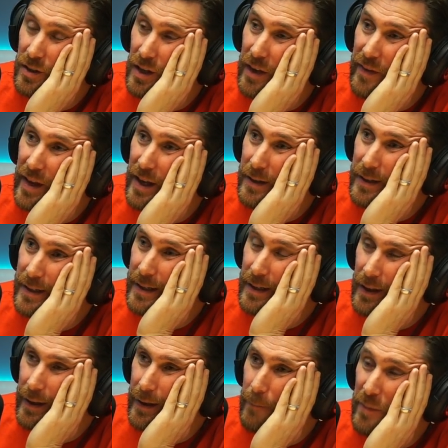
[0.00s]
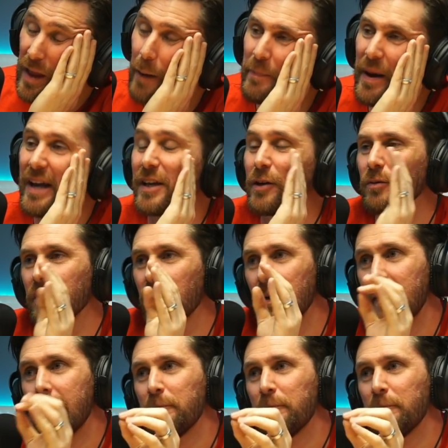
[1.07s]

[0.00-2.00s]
no, and then I, like it, I bet you,